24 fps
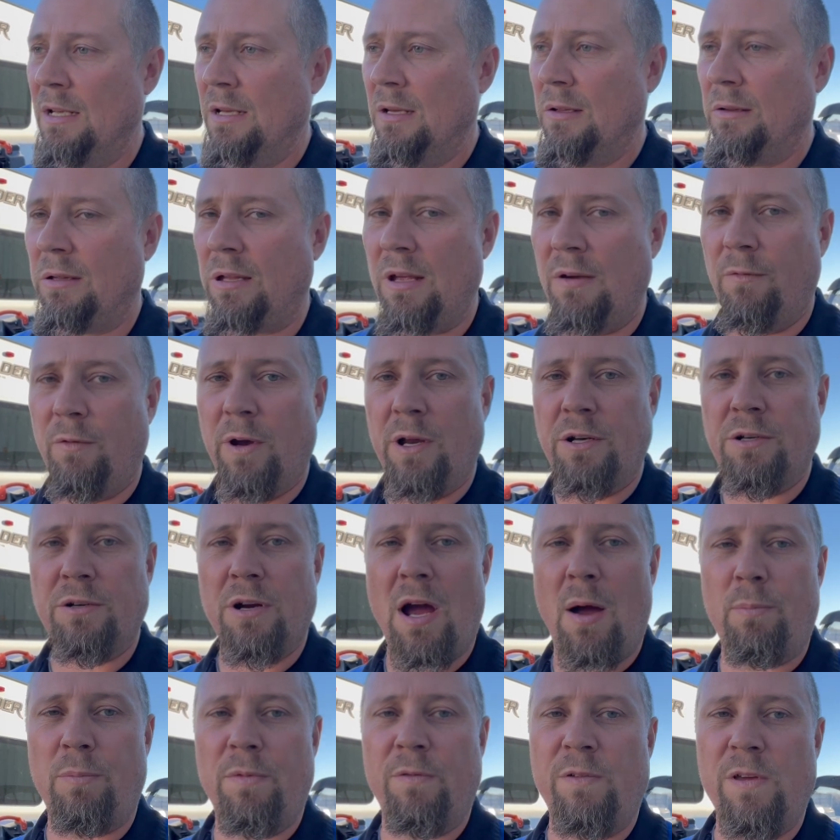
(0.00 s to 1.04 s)
see if we can
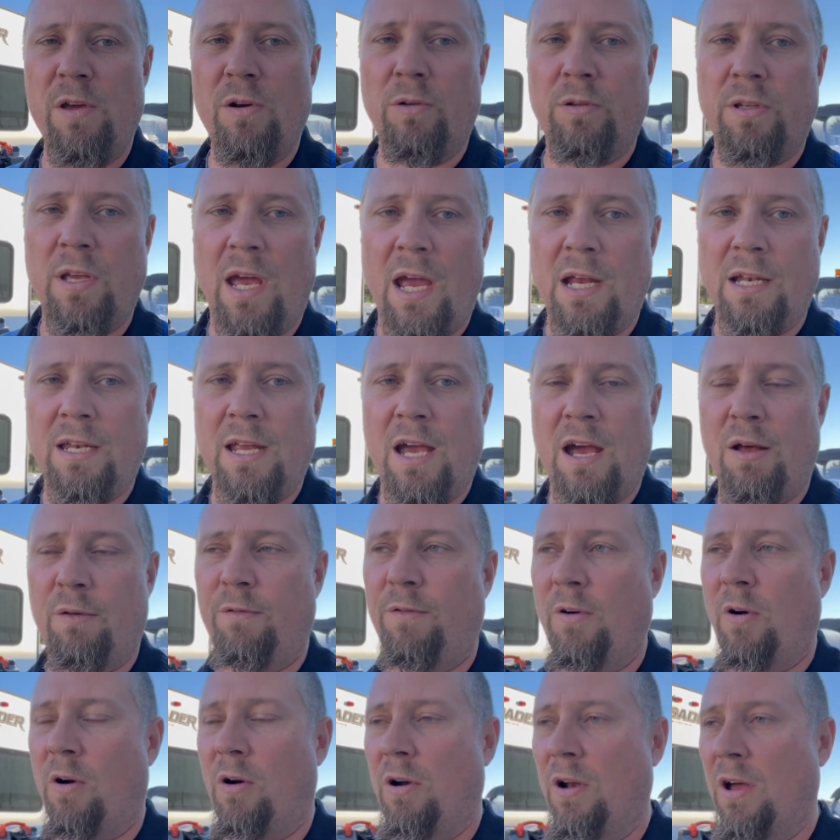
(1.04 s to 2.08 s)
drop the fuel tank down
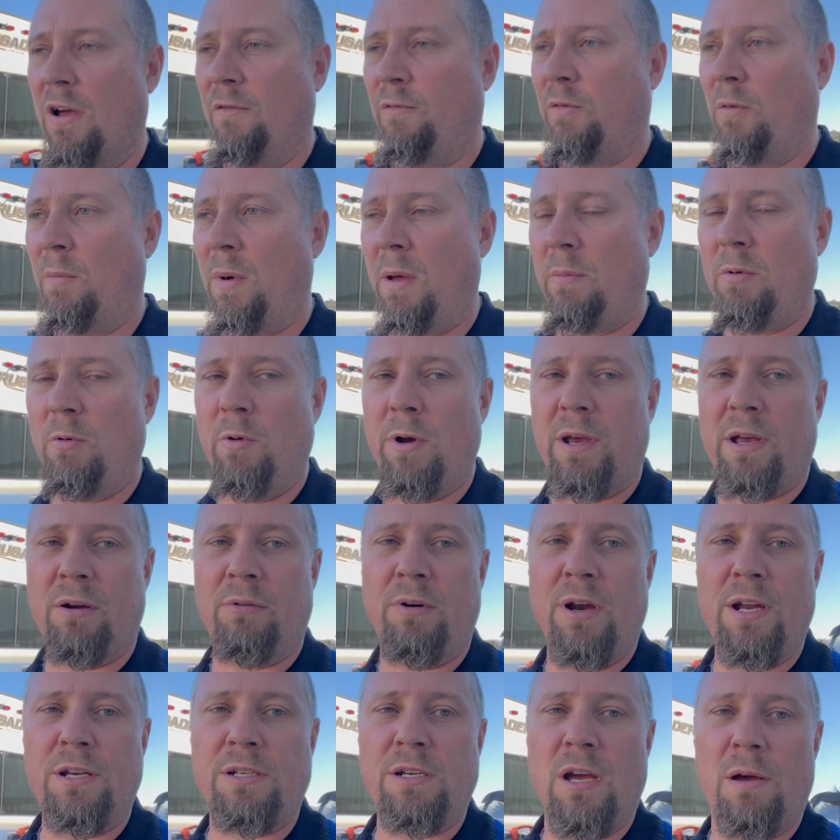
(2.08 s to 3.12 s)
far enough or maybe we can
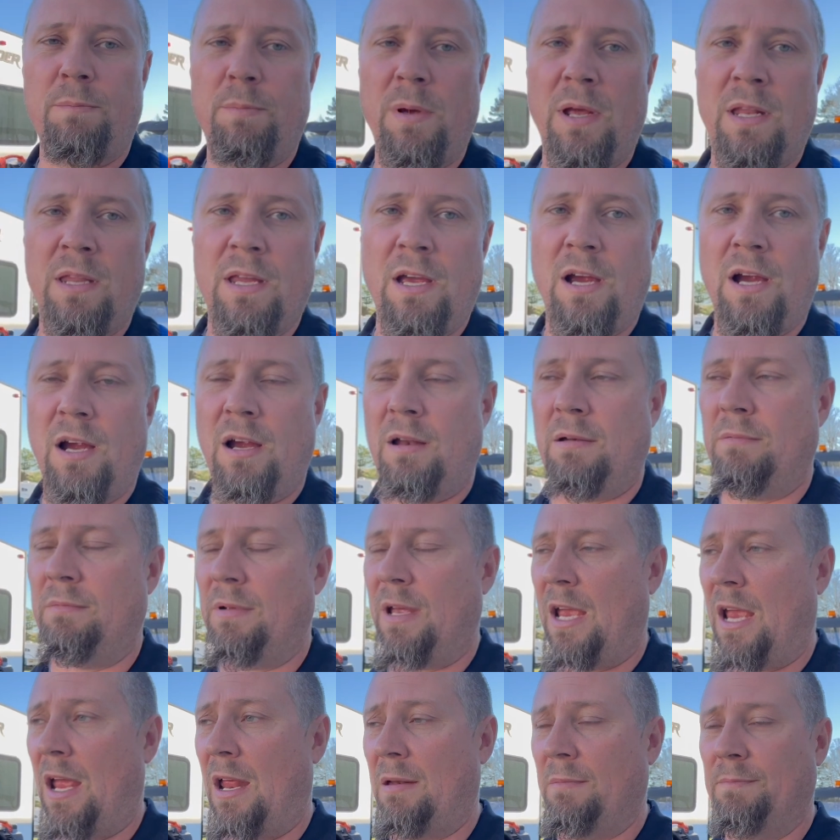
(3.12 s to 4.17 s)
reach up in there and,
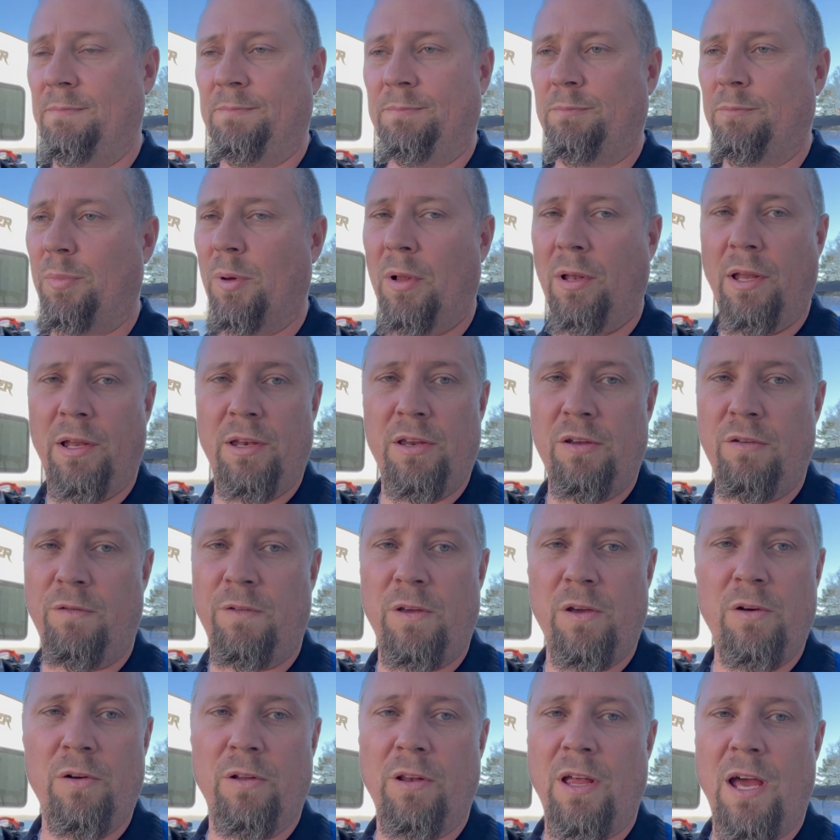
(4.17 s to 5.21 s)
and pull a new
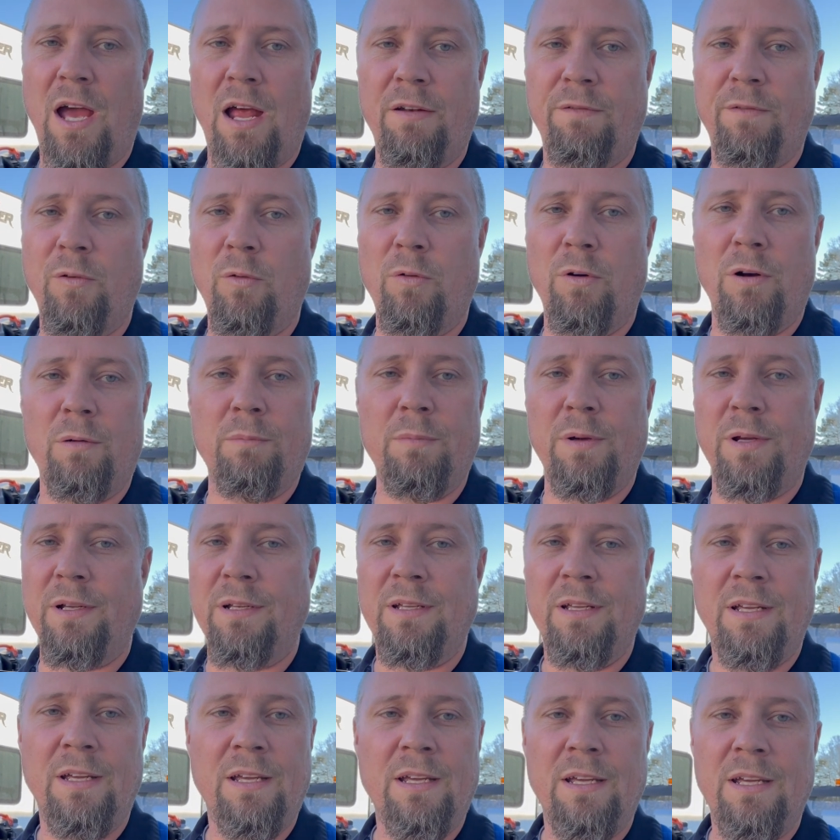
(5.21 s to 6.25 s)
fuel line for it. But
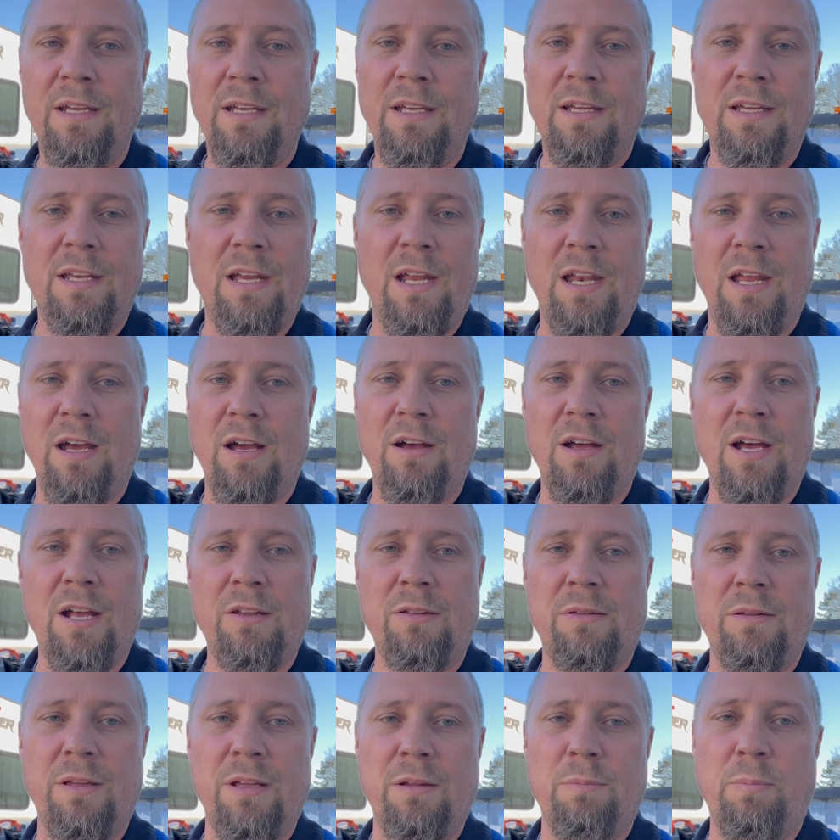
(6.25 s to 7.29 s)
you know,
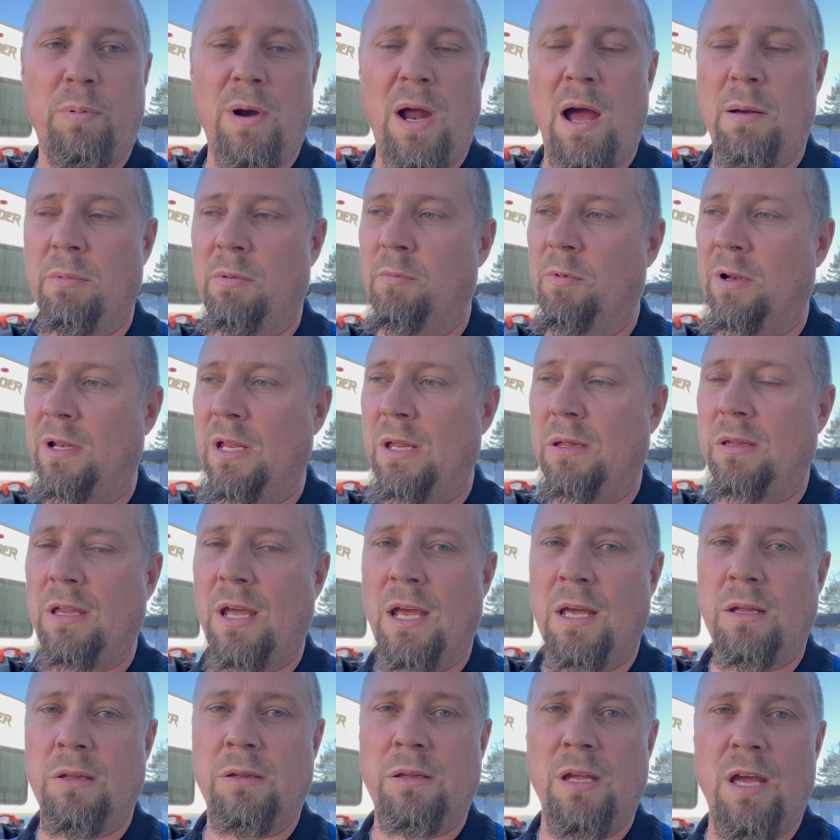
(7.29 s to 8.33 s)
that's the problem when these
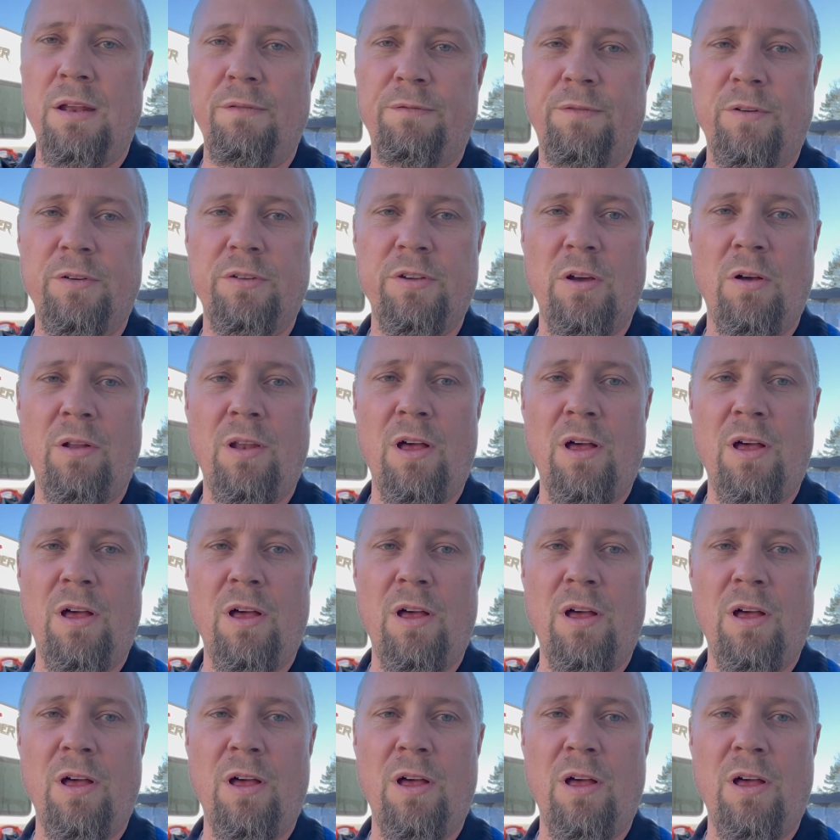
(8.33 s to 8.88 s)
things sit for so